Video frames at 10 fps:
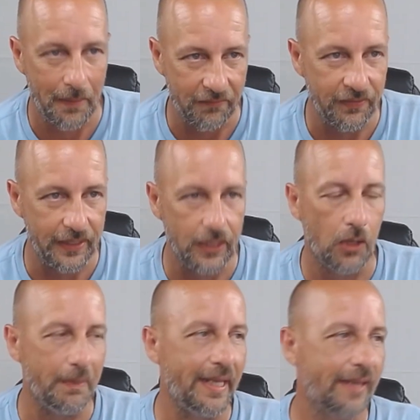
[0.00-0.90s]

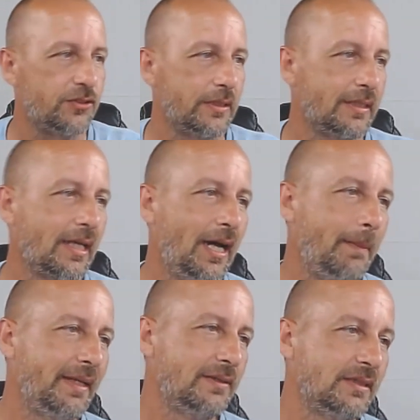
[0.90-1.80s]
video, me answering the
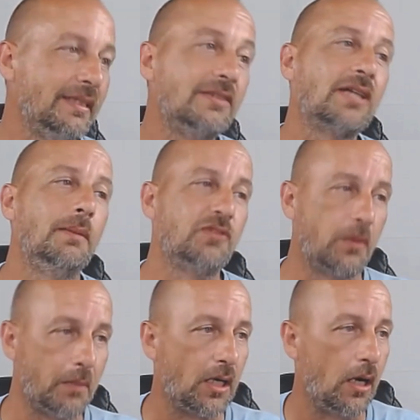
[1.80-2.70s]
comments, and this comes
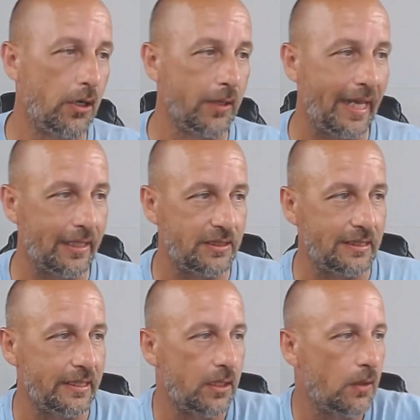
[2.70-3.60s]
from Ricardo
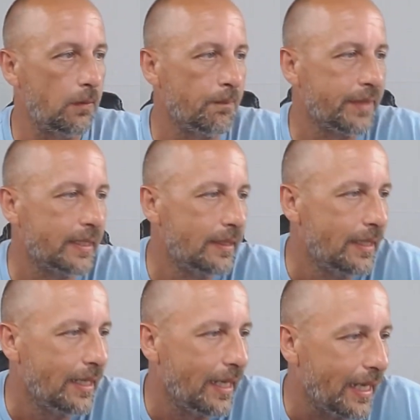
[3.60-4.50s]
Castillo,
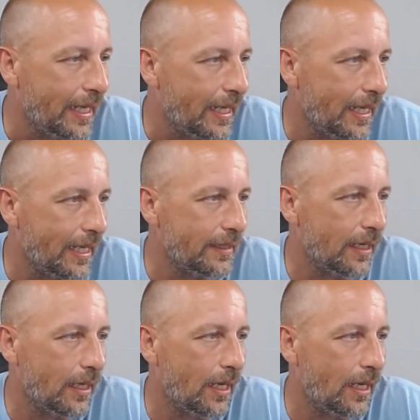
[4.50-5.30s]
and